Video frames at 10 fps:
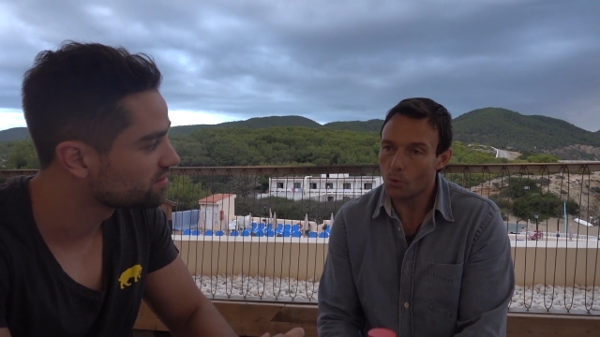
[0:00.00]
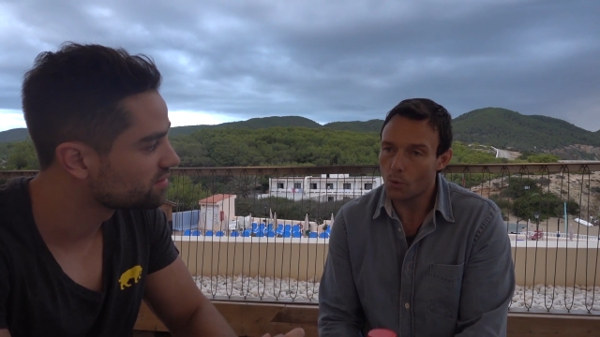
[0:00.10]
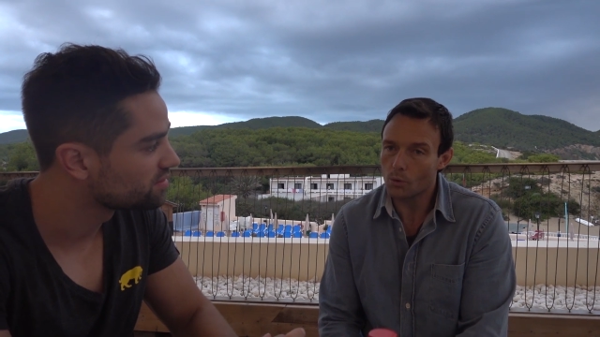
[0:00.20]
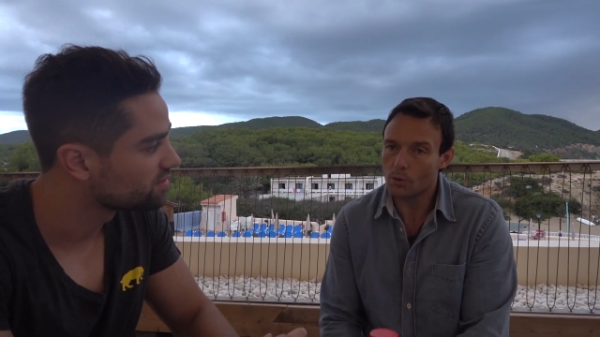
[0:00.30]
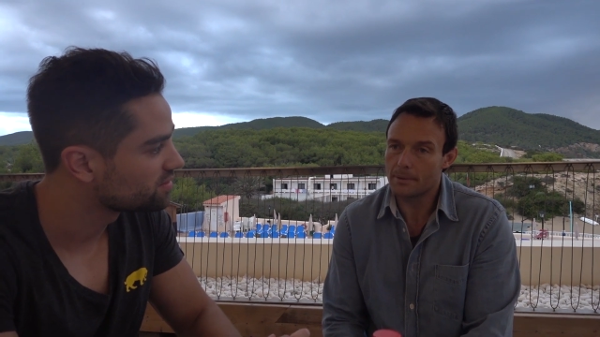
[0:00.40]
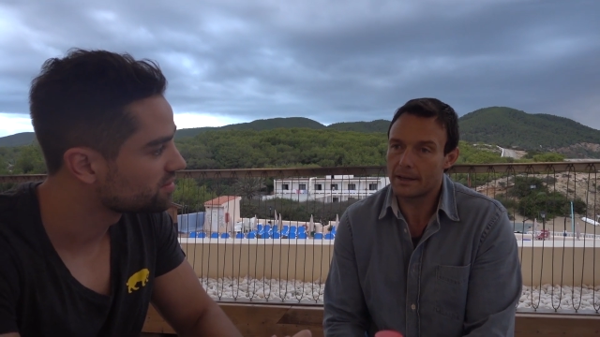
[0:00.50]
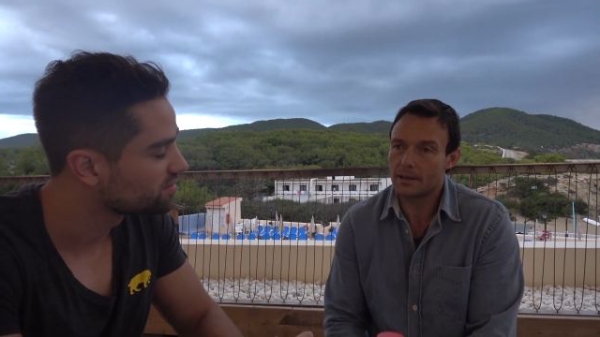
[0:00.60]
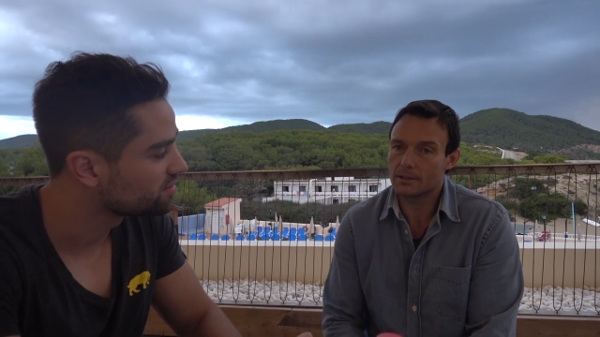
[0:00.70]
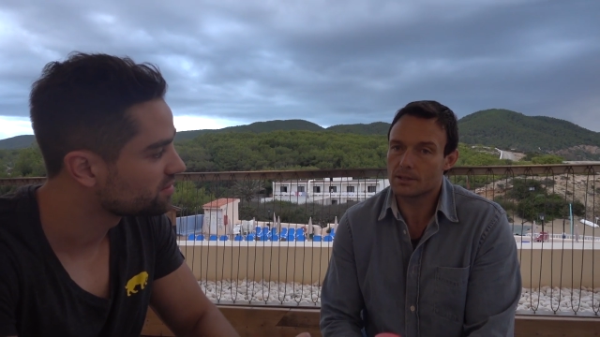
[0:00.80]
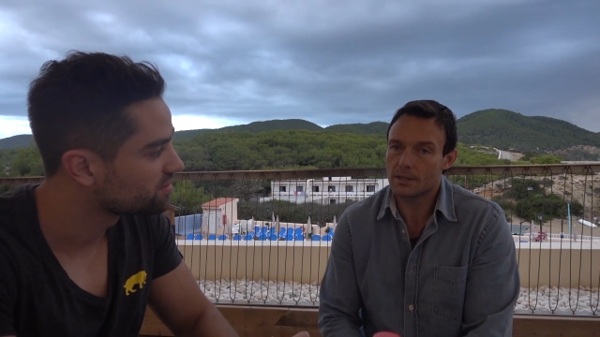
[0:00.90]
Speaker 1: more
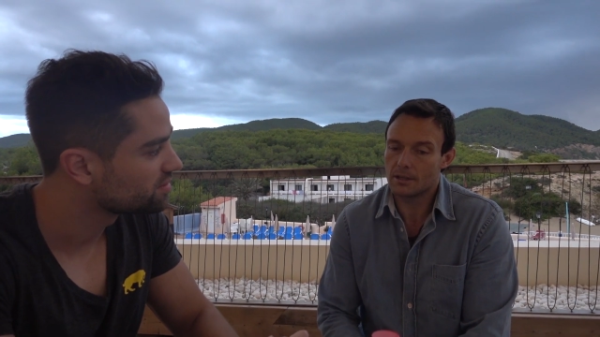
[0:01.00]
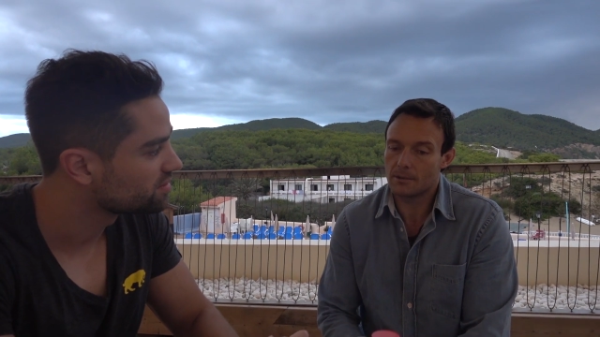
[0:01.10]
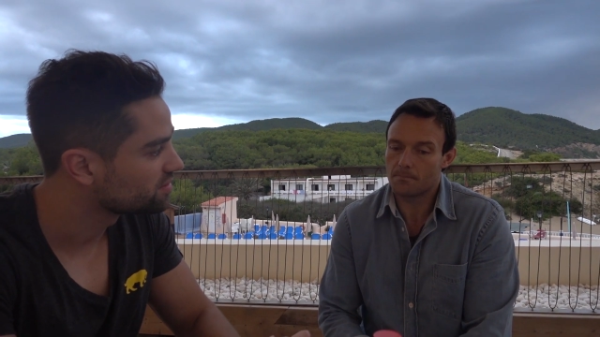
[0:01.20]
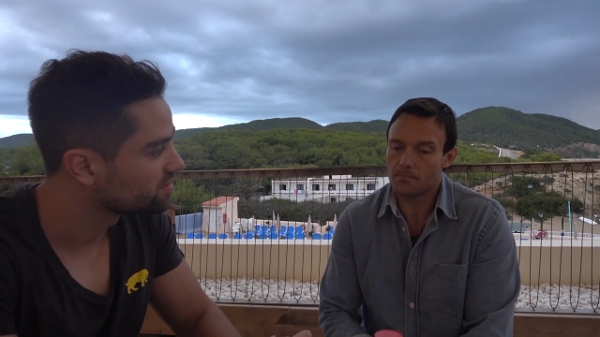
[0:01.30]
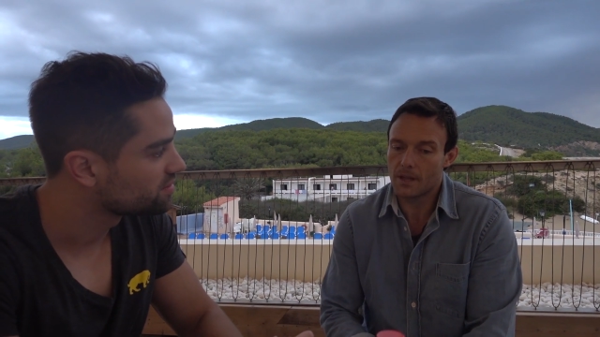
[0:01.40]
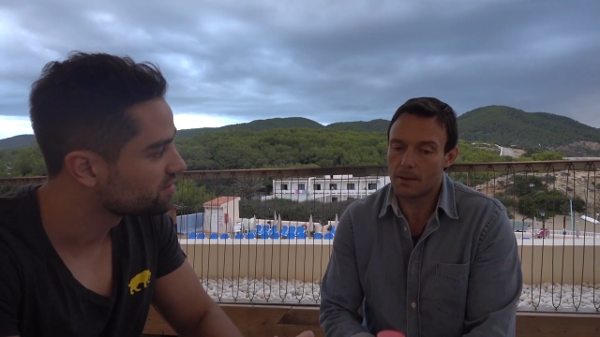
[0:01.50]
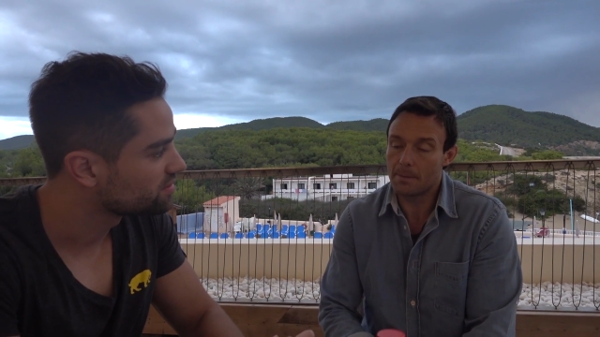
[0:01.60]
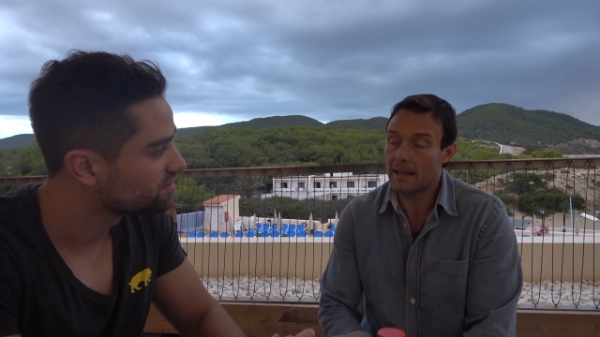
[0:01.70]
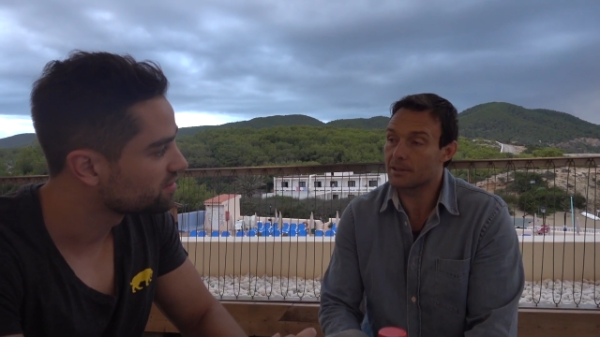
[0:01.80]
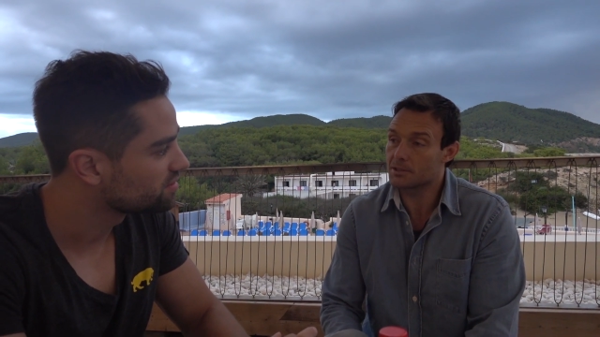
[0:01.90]
about um, a
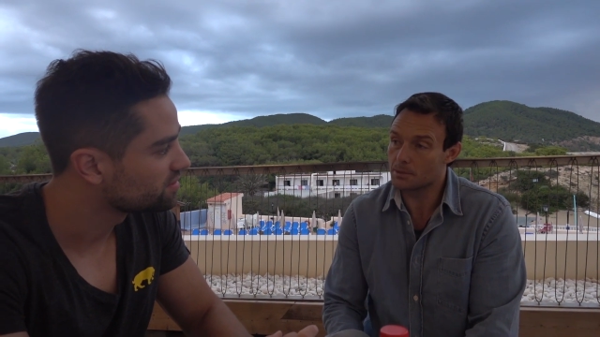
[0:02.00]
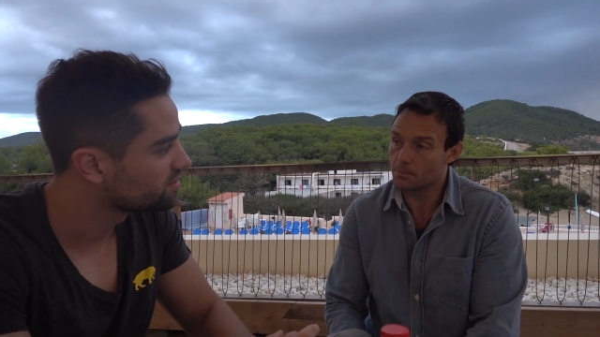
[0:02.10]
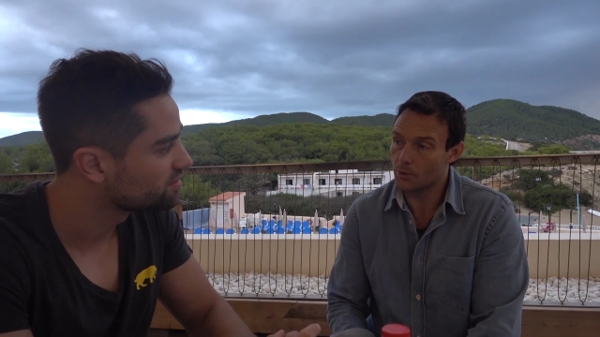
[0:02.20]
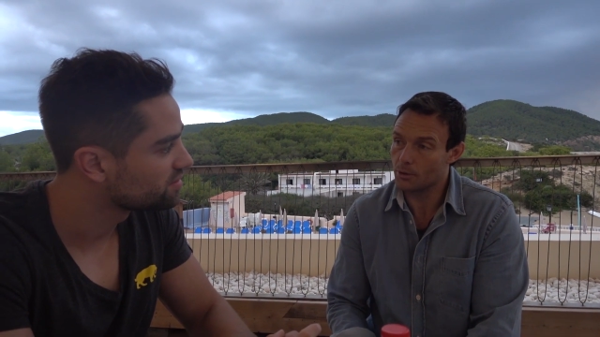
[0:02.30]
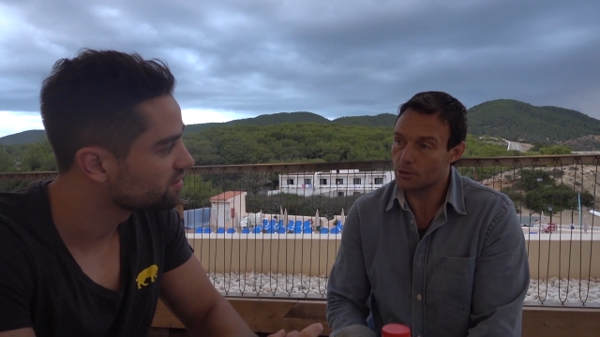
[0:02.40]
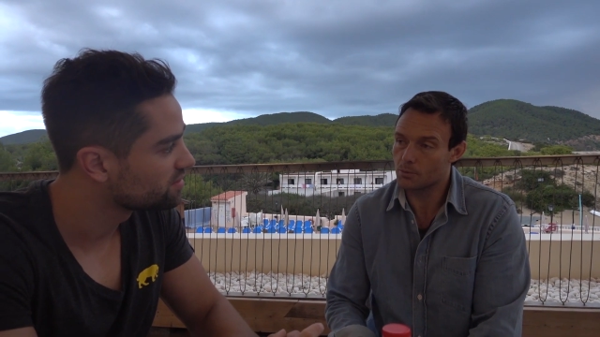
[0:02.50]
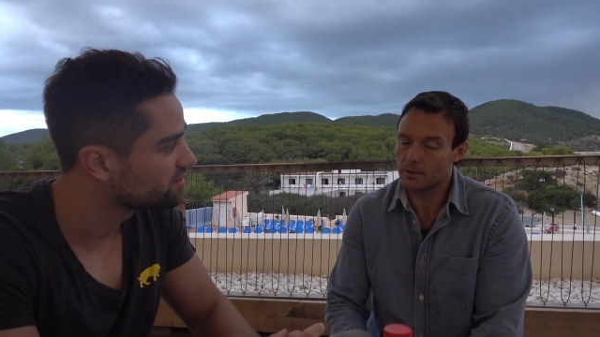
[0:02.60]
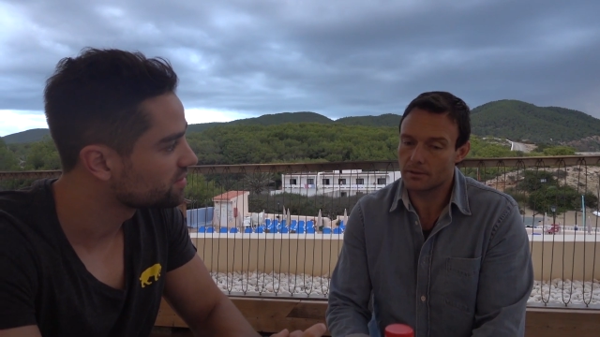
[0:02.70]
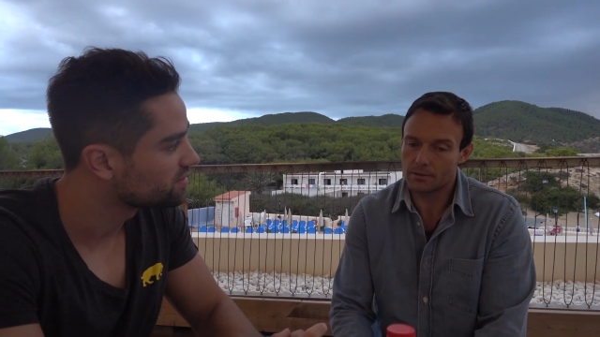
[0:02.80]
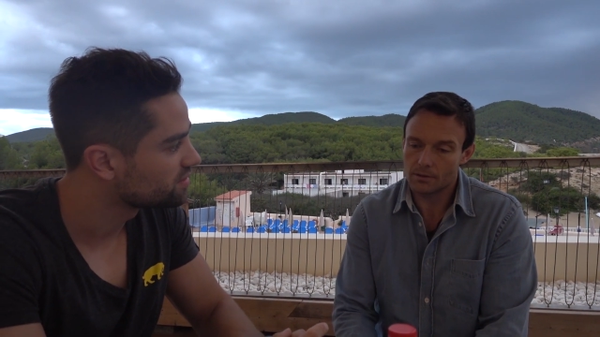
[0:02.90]
balanced approach
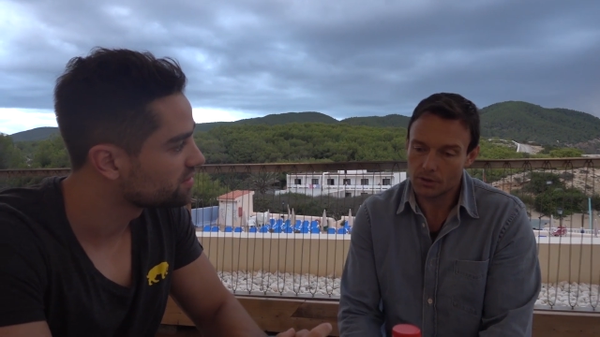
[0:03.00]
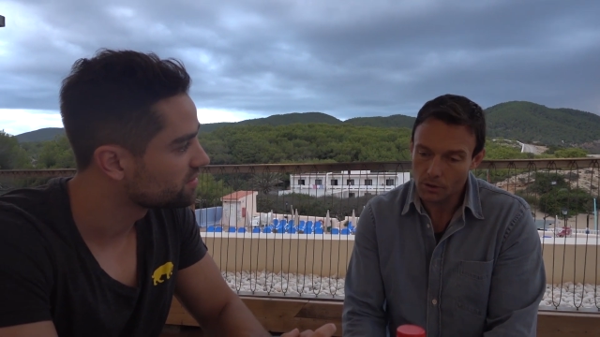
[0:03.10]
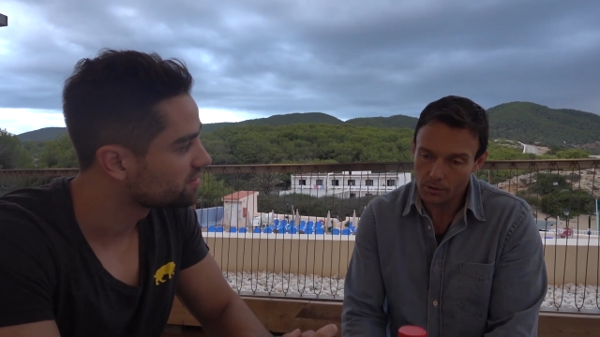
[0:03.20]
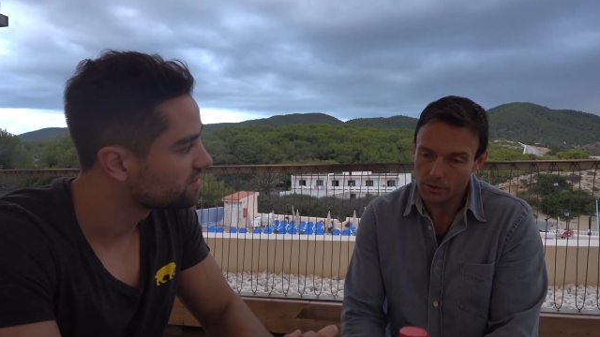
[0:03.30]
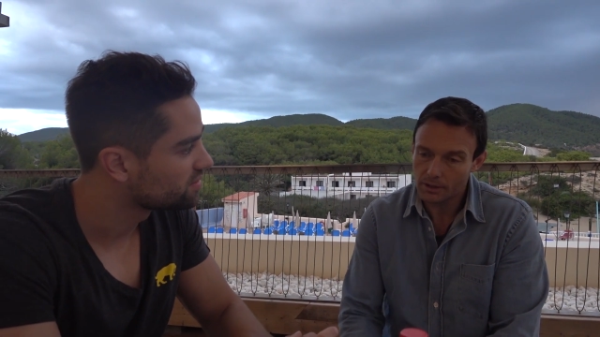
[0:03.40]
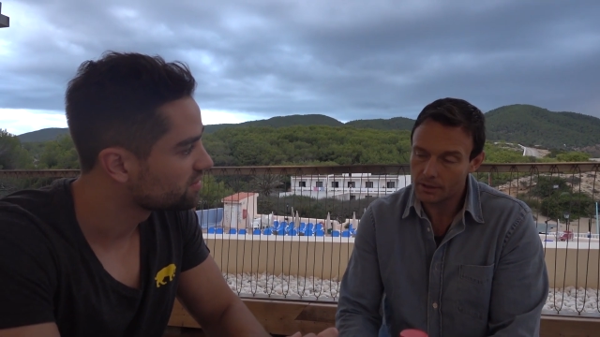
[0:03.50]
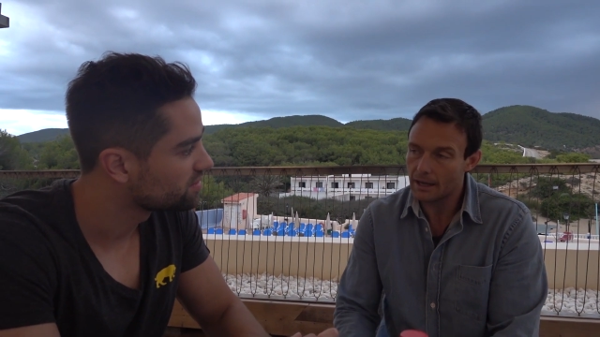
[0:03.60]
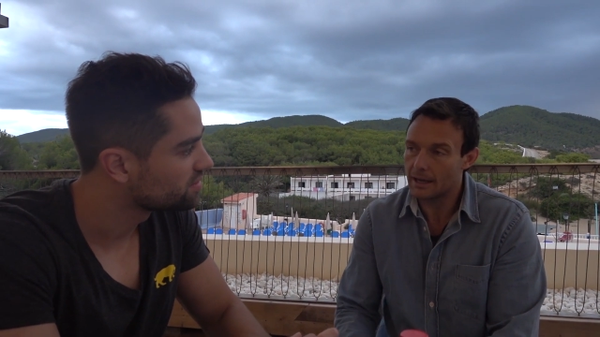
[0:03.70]
with yoga